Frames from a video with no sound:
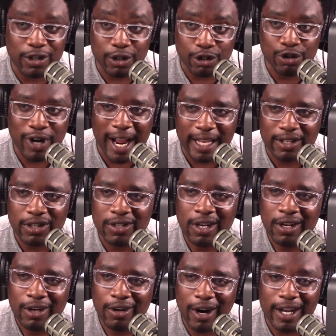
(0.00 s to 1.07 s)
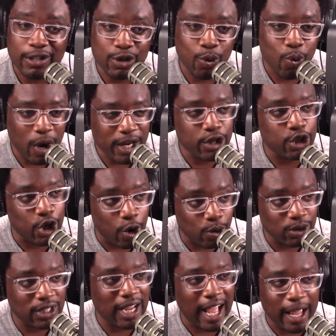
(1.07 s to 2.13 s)
on your strengths, right? So what
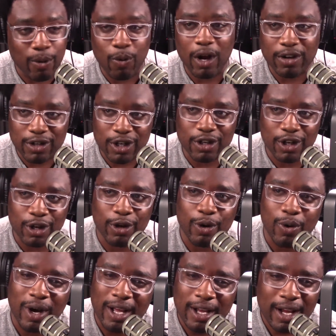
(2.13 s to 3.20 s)
don't I want to do?